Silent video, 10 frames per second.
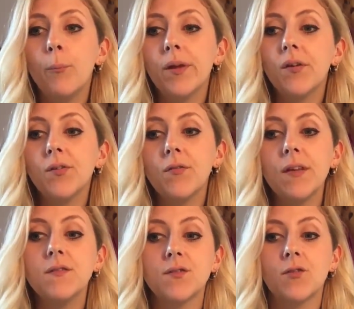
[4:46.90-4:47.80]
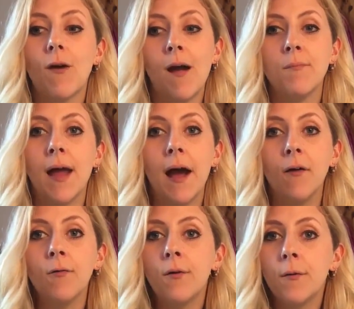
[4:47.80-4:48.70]
because of Instagram
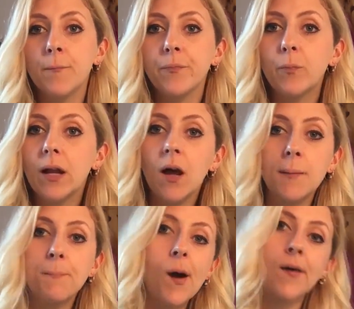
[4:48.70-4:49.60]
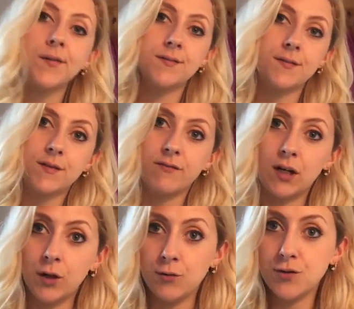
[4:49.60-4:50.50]
now, we're like masters of
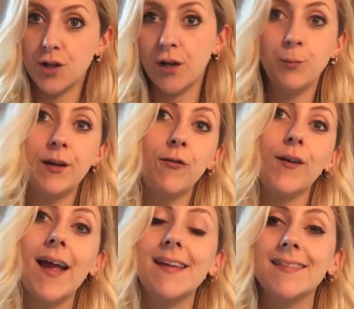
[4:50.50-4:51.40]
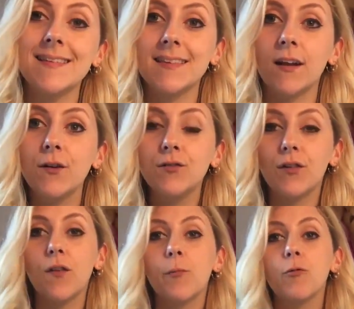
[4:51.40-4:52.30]
illusion. We create this
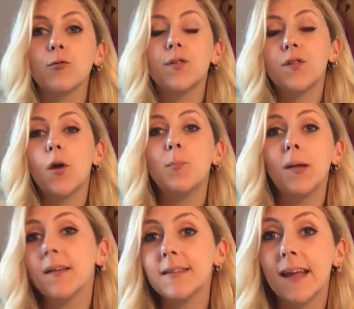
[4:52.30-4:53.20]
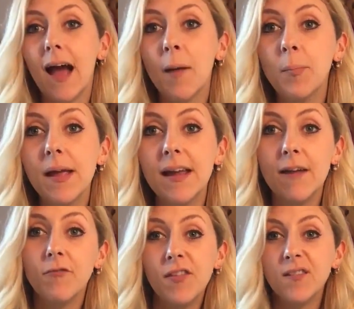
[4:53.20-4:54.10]
illusion that we're all so bloody happy
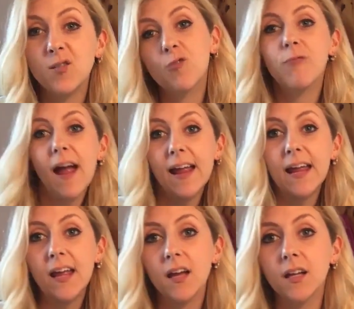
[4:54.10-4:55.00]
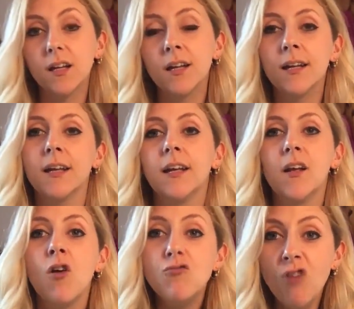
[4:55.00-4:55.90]
and everything's great and
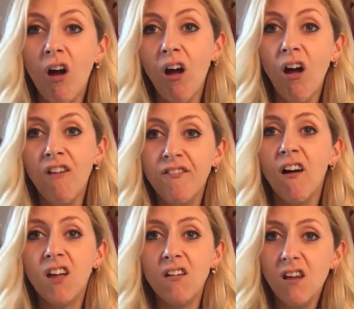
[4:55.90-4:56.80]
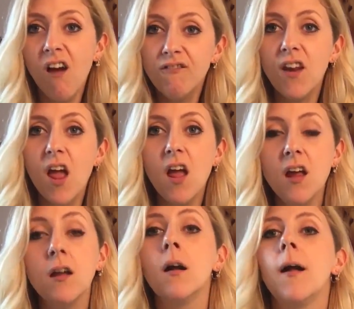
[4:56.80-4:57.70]
yeah, fucking
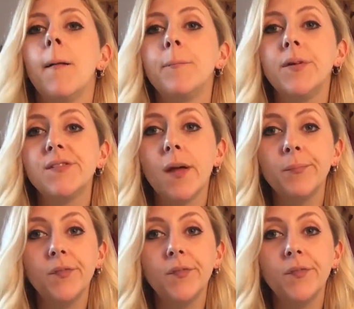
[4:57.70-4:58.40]
lovely. But